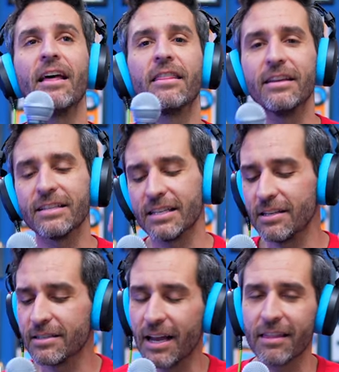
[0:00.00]
This
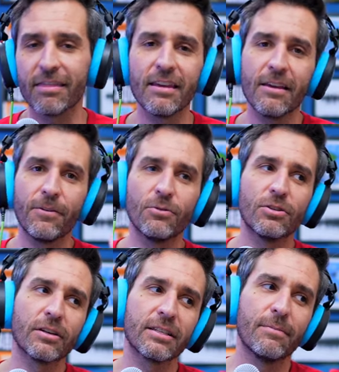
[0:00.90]
is, I think if you
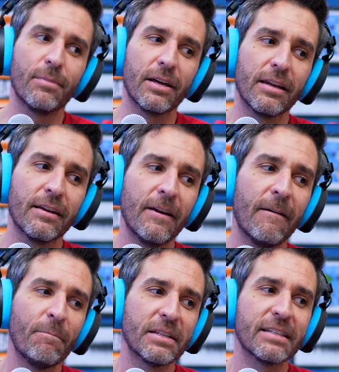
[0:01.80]
took somebody
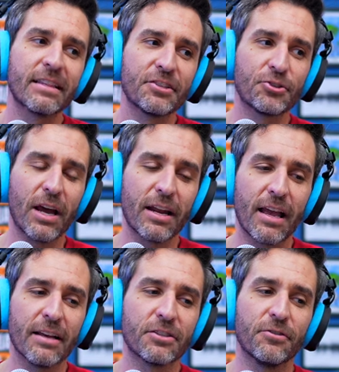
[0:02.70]
it's like the
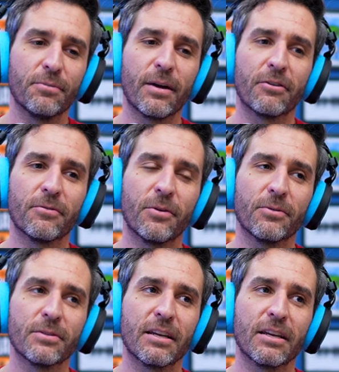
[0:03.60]
Stratocaster of microphones.